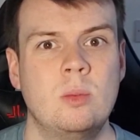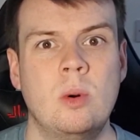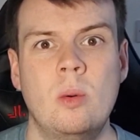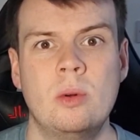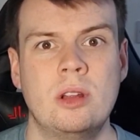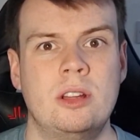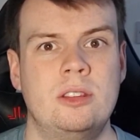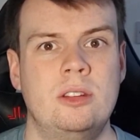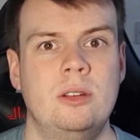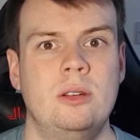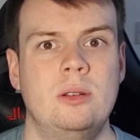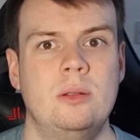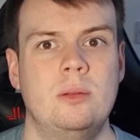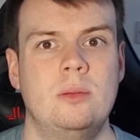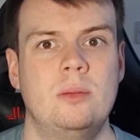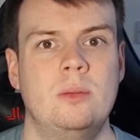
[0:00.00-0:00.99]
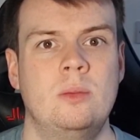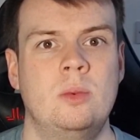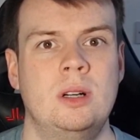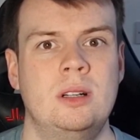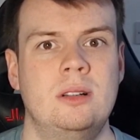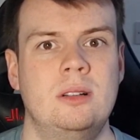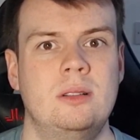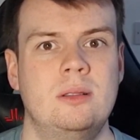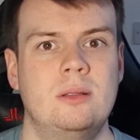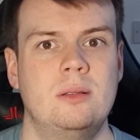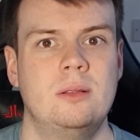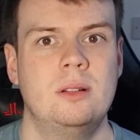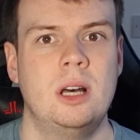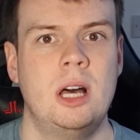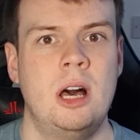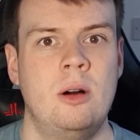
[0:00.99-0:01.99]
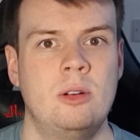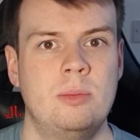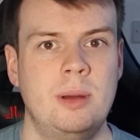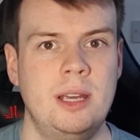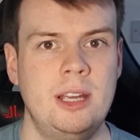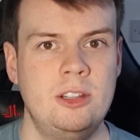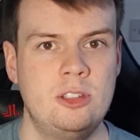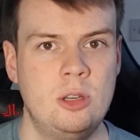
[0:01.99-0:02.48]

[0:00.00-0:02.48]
what would I do? Well, I would pay